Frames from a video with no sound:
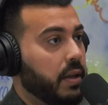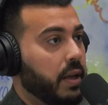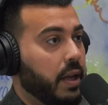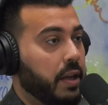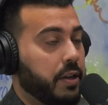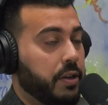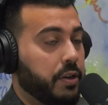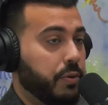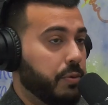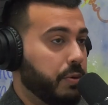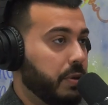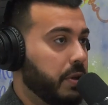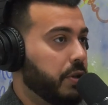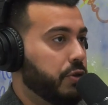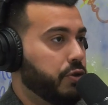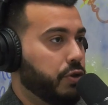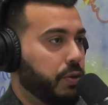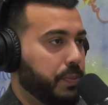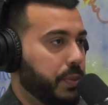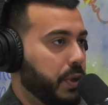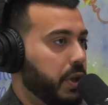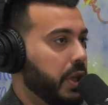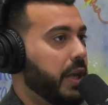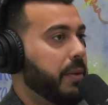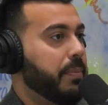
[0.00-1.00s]
and you're with a
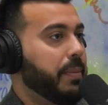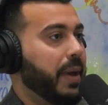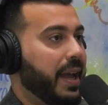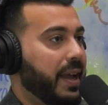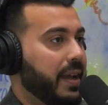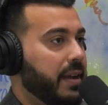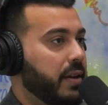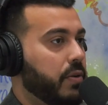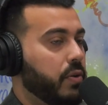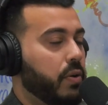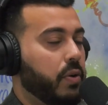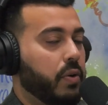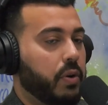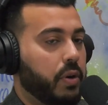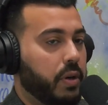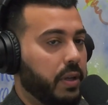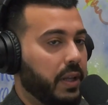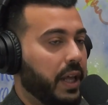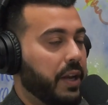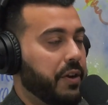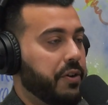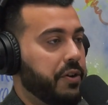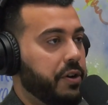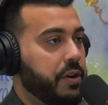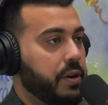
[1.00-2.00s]
AAA bank or
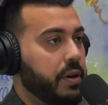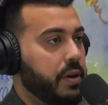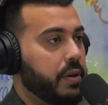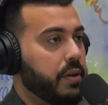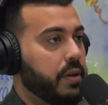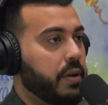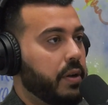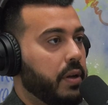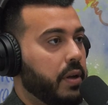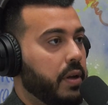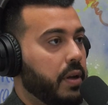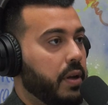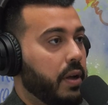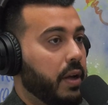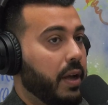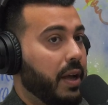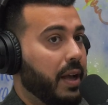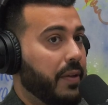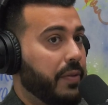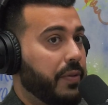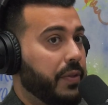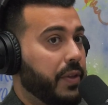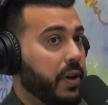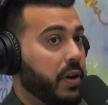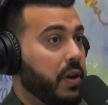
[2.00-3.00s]
lender.
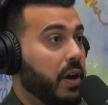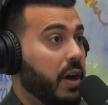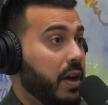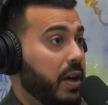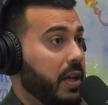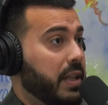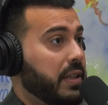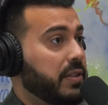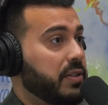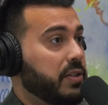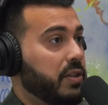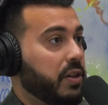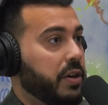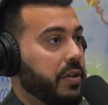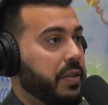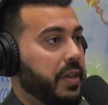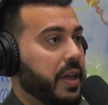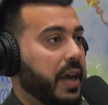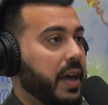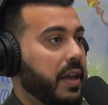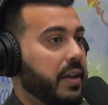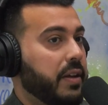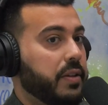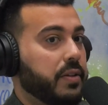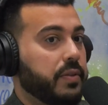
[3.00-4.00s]
And the cons are
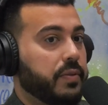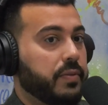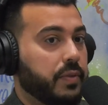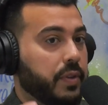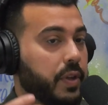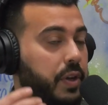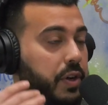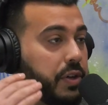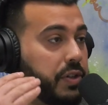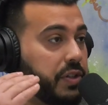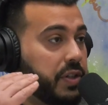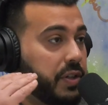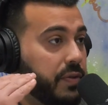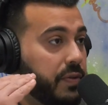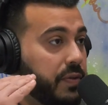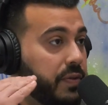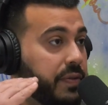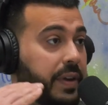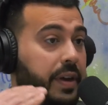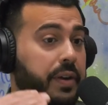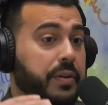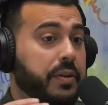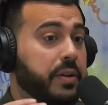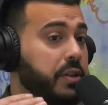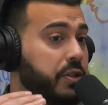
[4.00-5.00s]
that there's
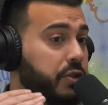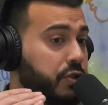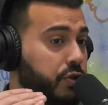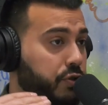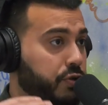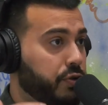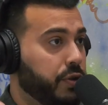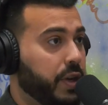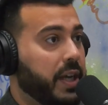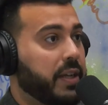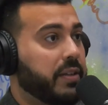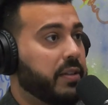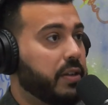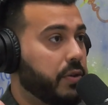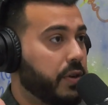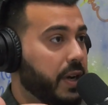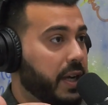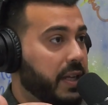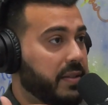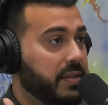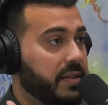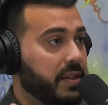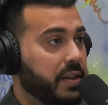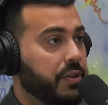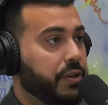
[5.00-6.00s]
very strict
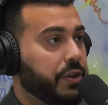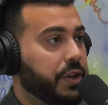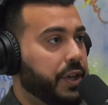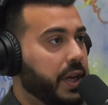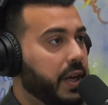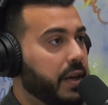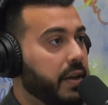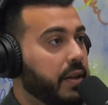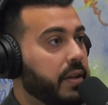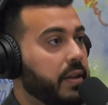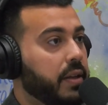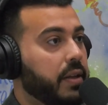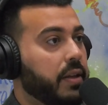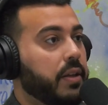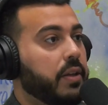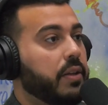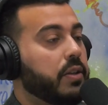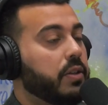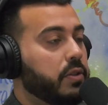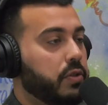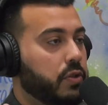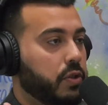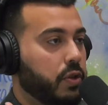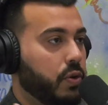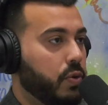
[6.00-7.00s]
criteria
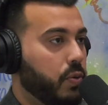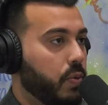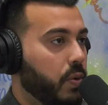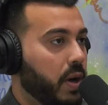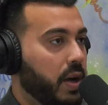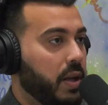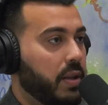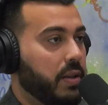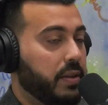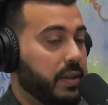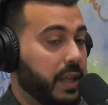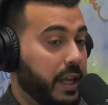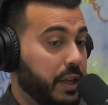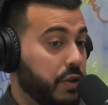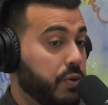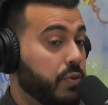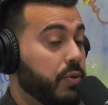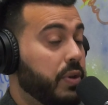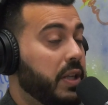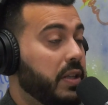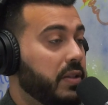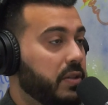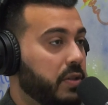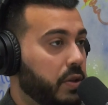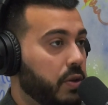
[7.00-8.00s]
that you
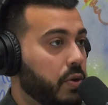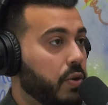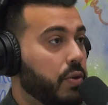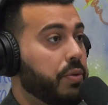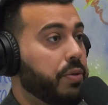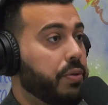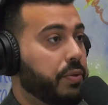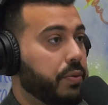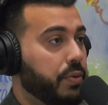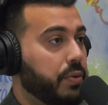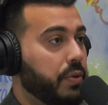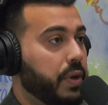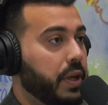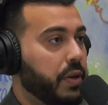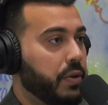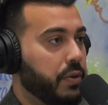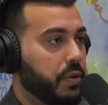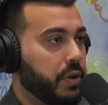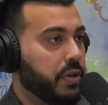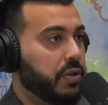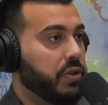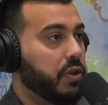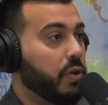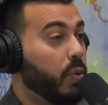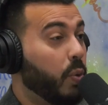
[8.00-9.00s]
need to go through in
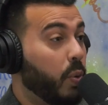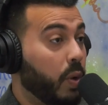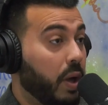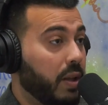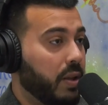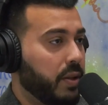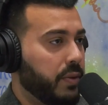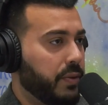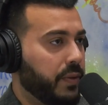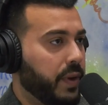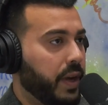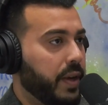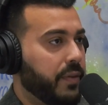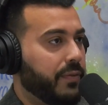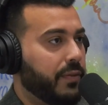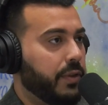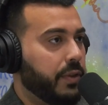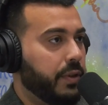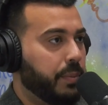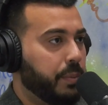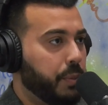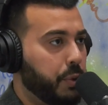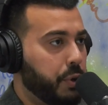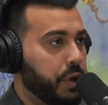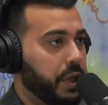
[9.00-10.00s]
order to qualify for
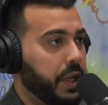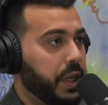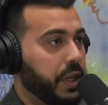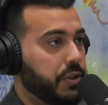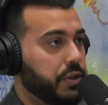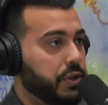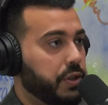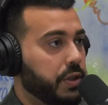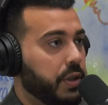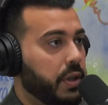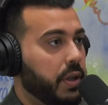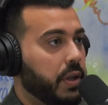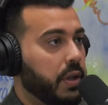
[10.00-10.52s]
the mortgage.